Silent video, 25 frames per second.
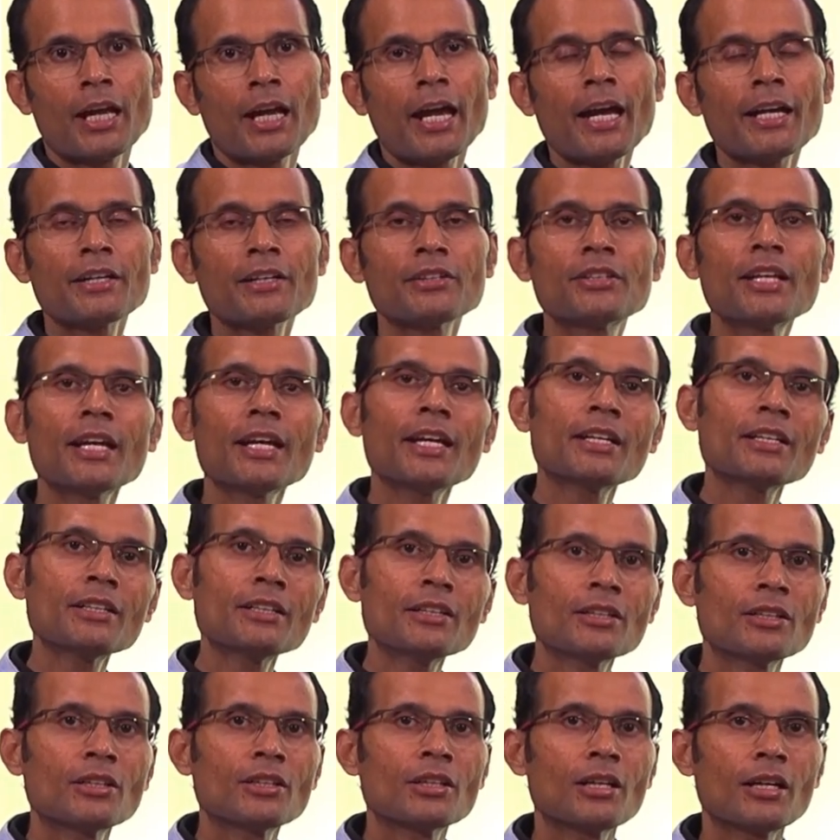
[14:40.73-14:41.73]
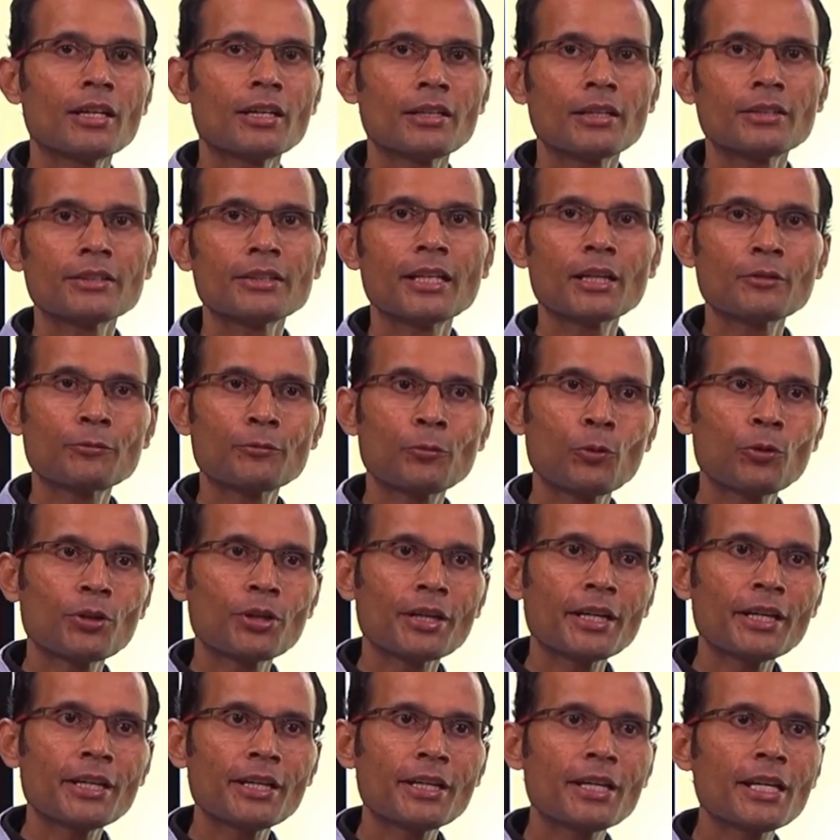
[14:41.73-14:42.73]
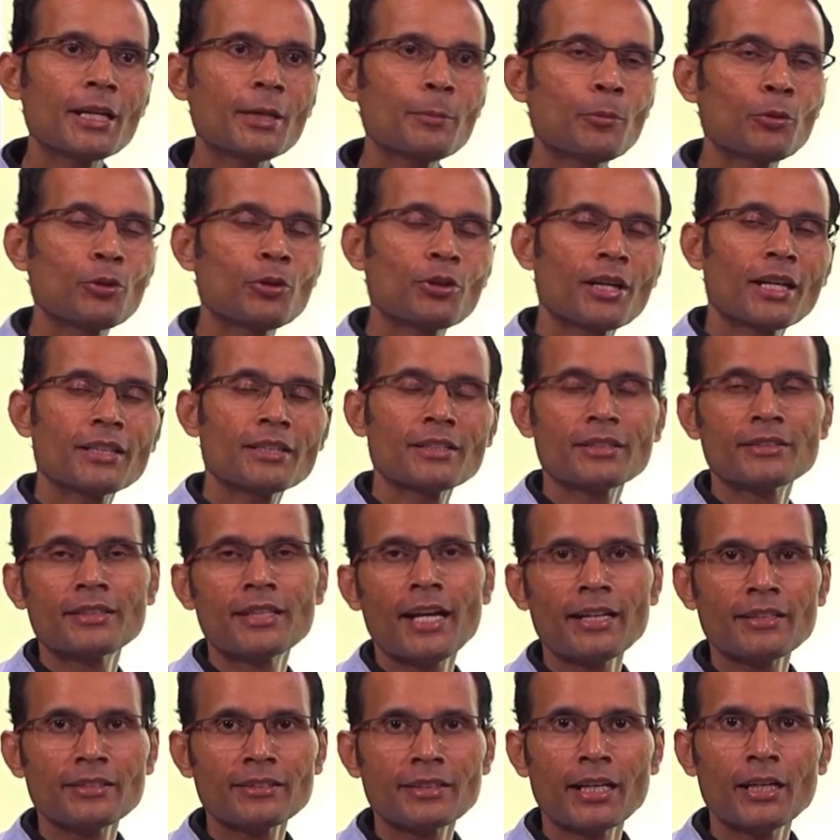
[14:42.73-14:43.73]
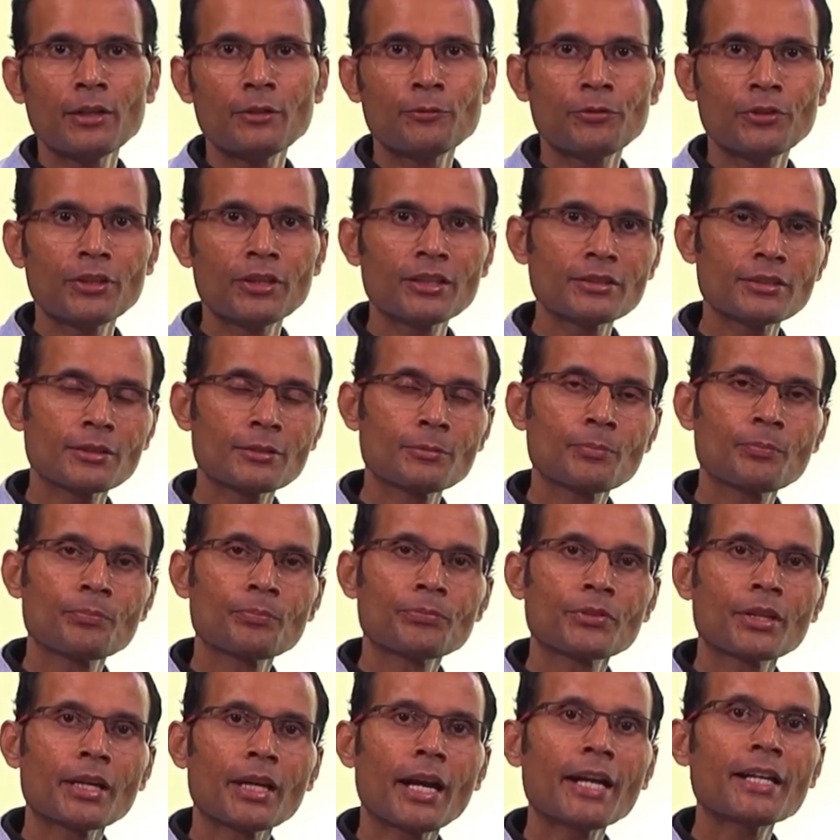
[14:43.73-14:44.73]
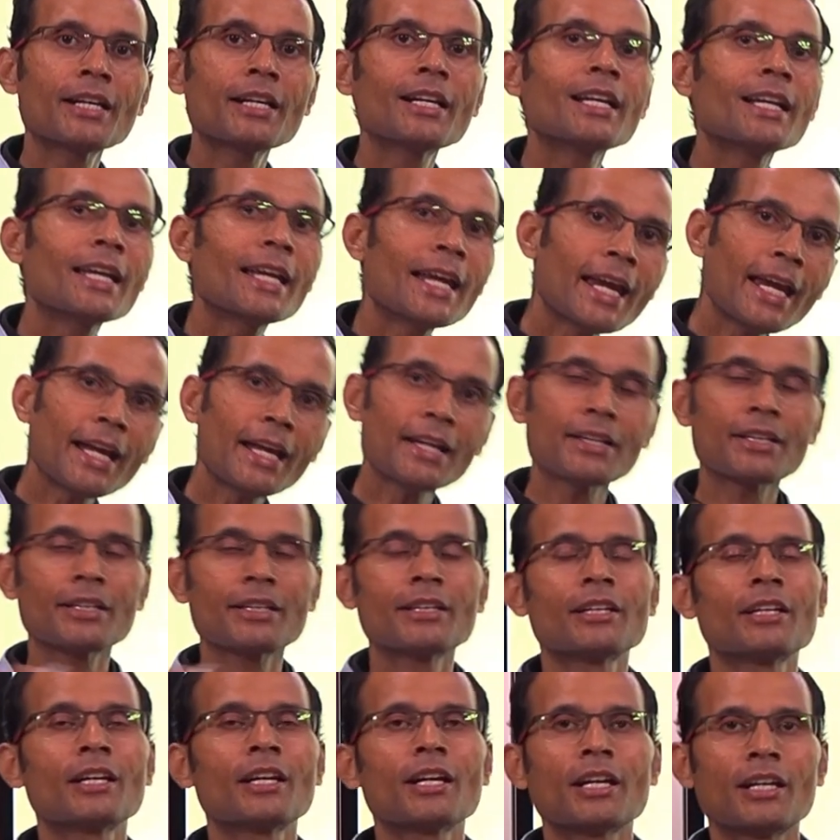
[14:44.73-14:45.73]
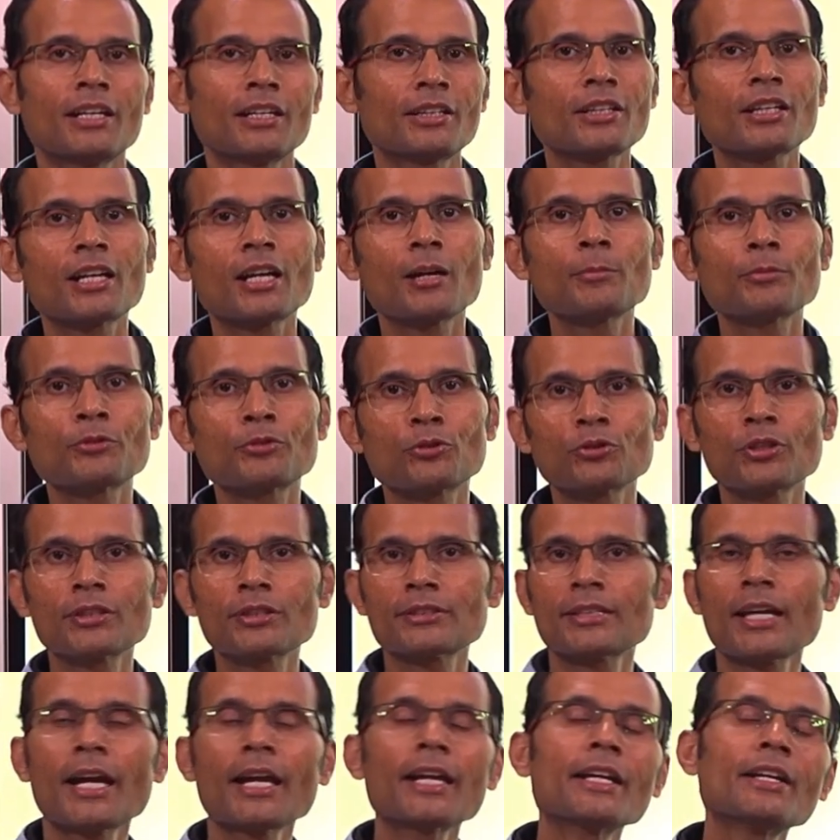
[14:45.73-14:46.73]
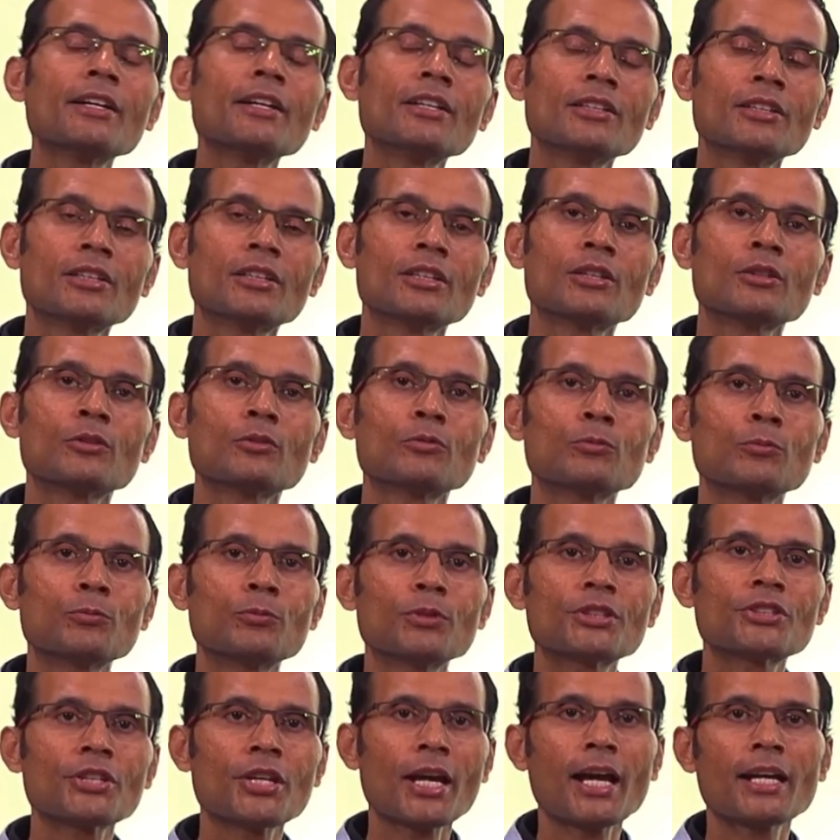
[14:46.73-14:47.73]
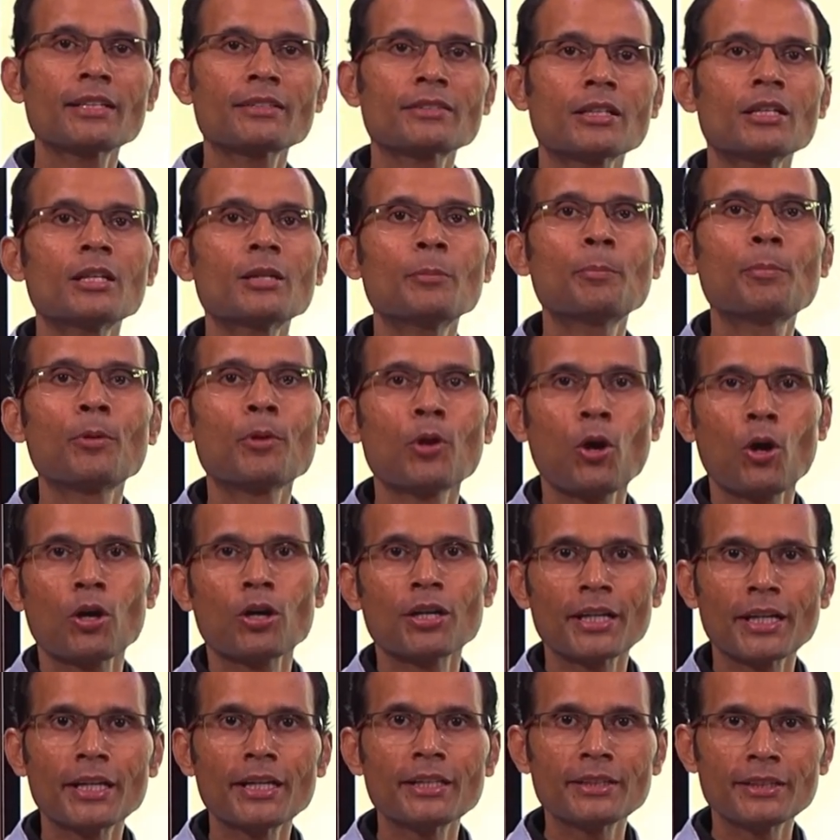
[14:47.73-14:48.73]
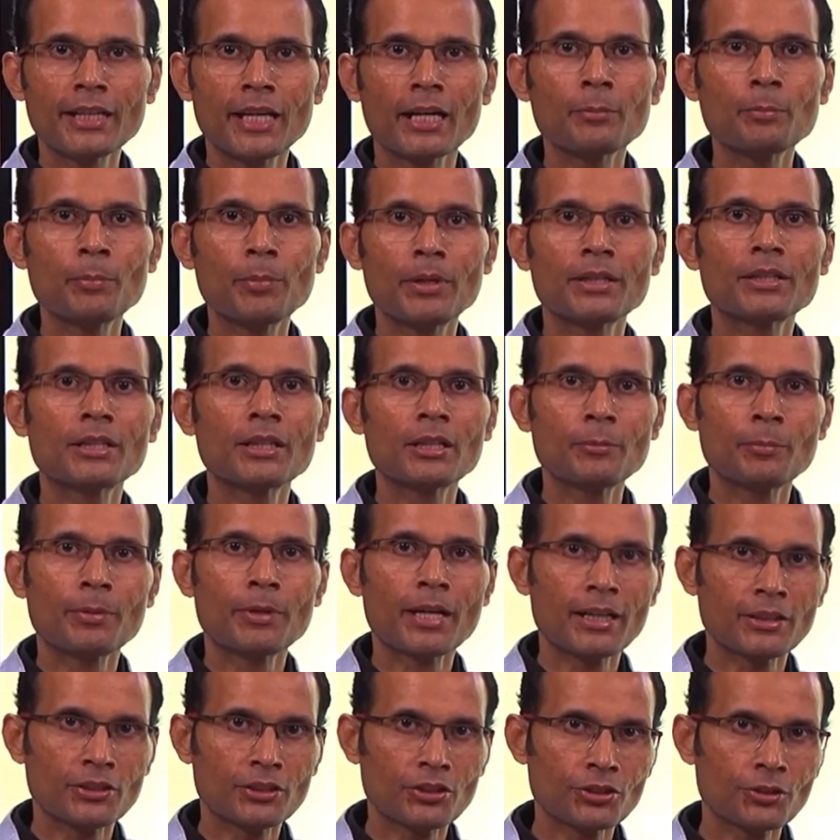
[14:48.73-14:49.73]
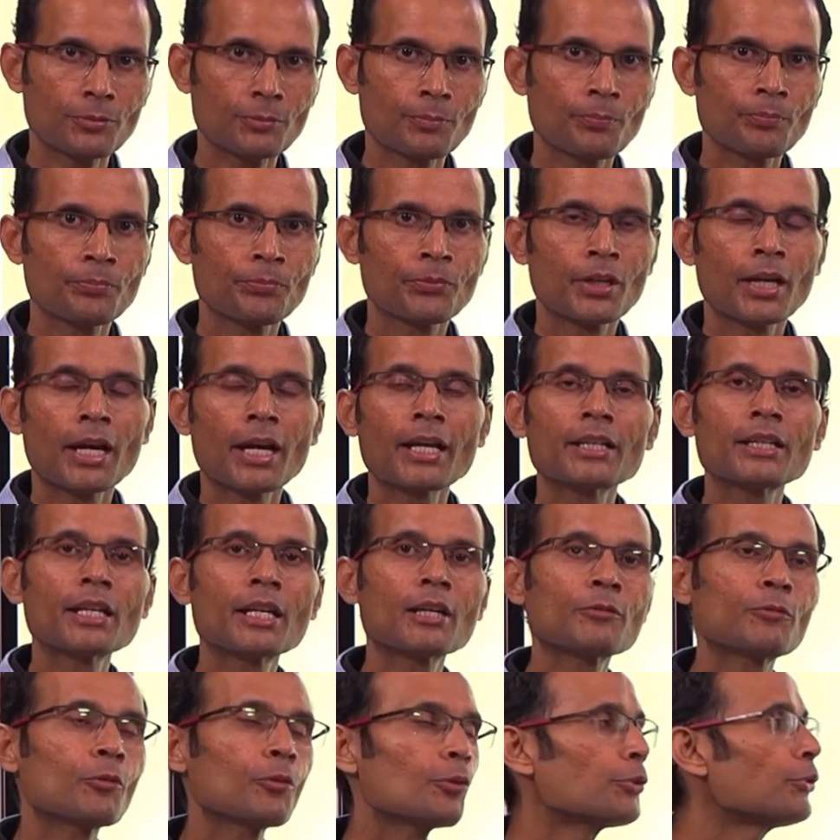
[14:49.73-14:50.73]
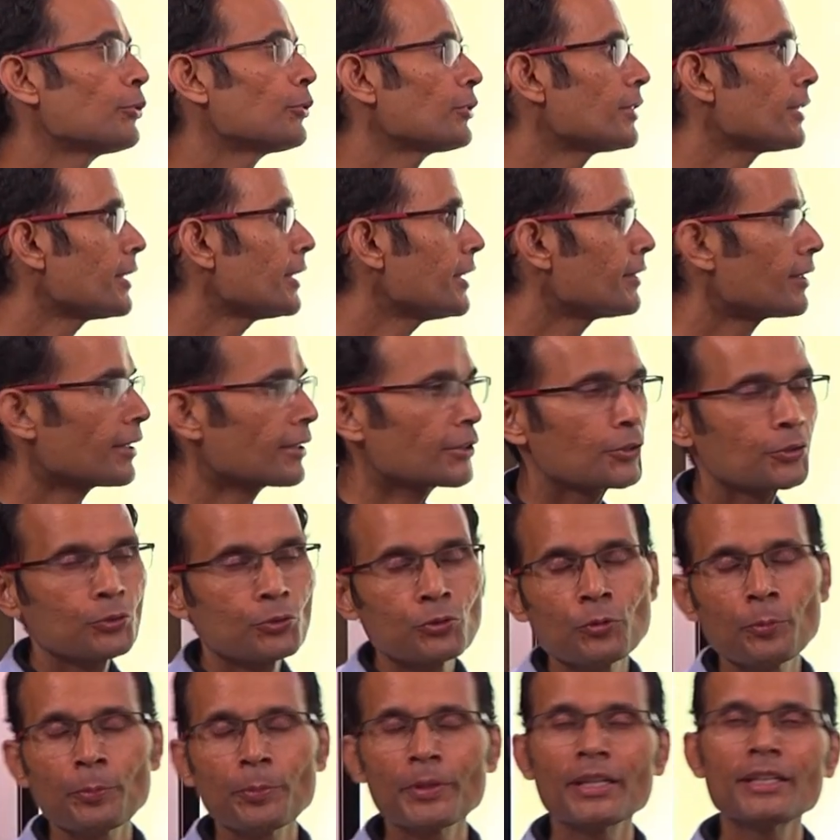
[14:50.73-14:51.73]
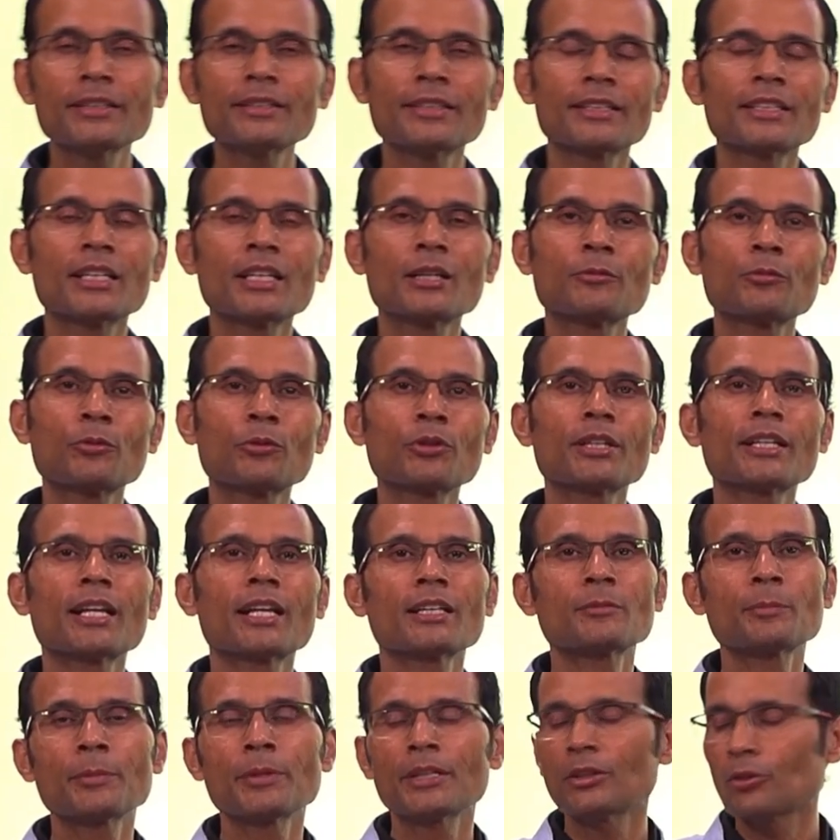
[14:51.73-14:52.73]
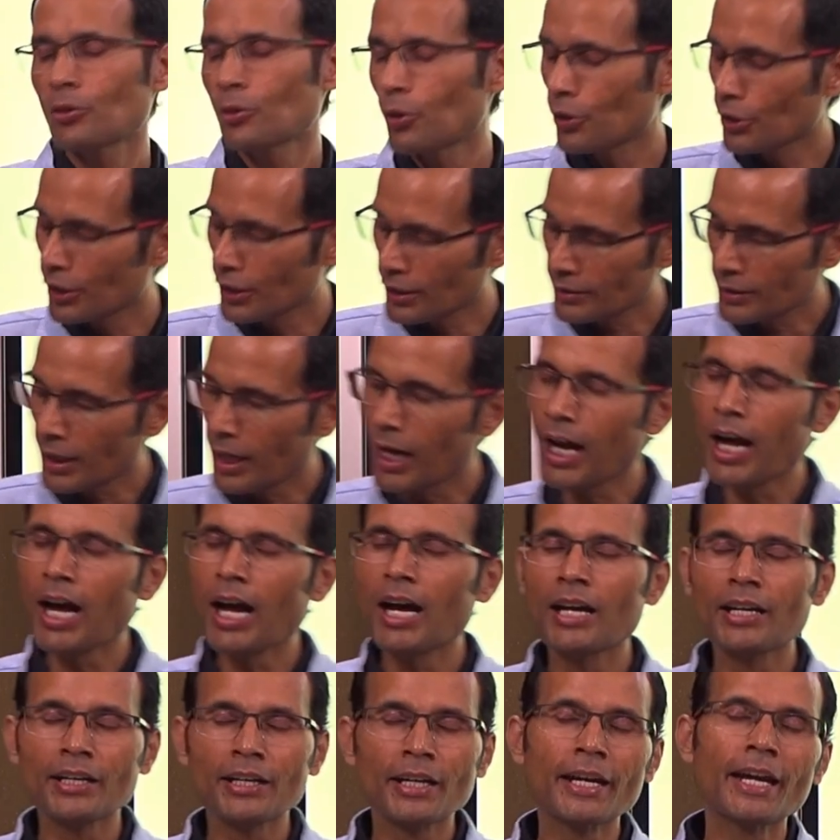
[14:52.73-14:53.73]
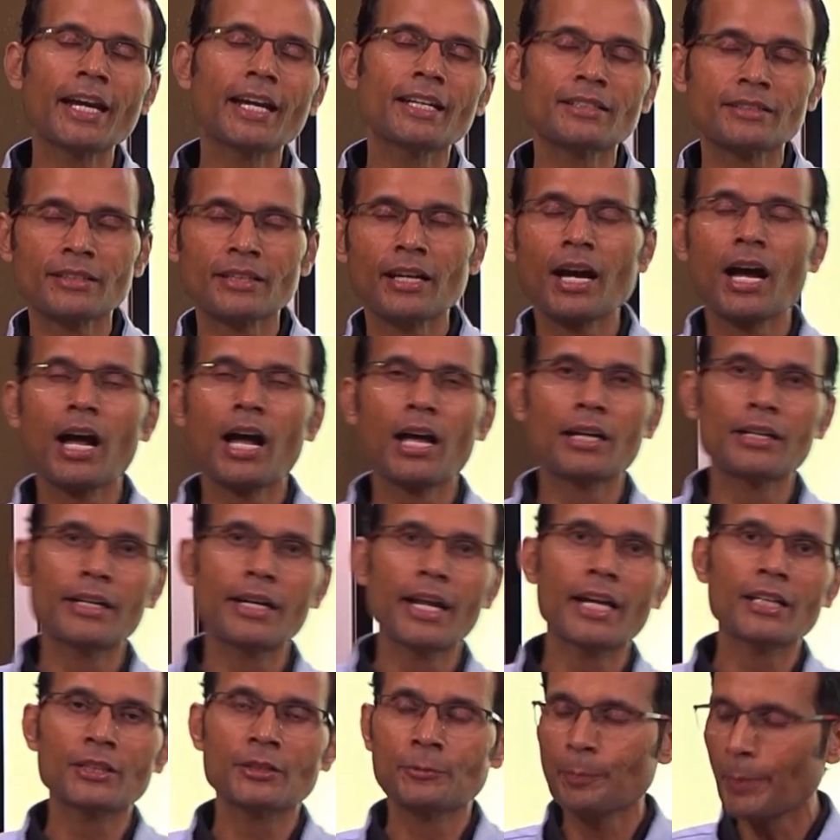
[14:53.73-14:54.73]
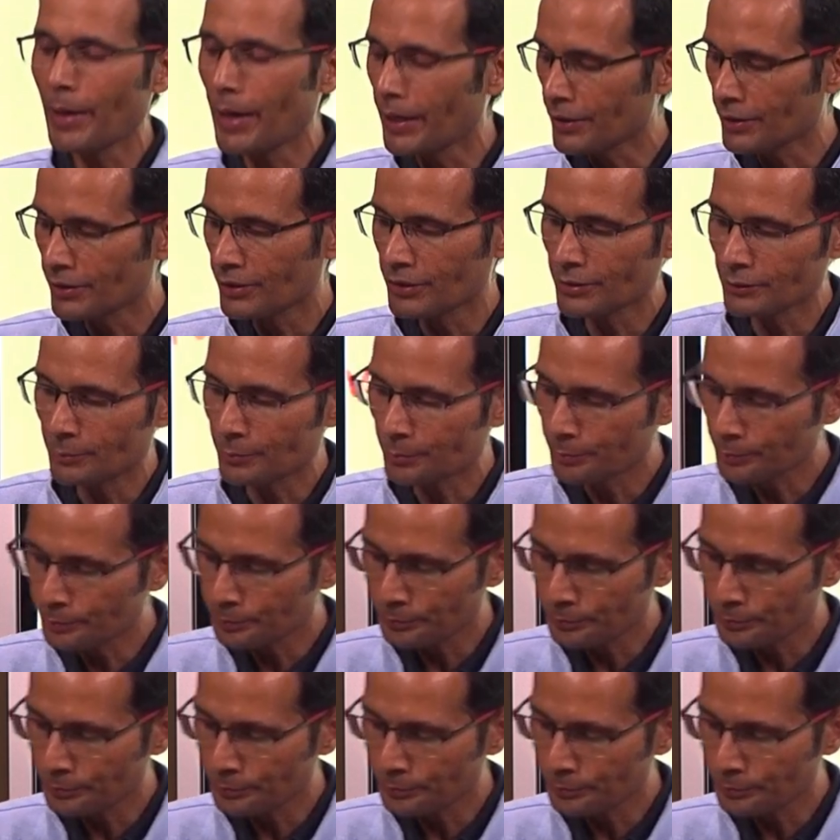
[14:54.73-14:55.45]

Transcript: and then therefore it depolarizes that side first. And late, it comes to the side which has a block in that bundle branch. And therefore, you see such two peaks, and therefore, it has been called as RS R dash pattern.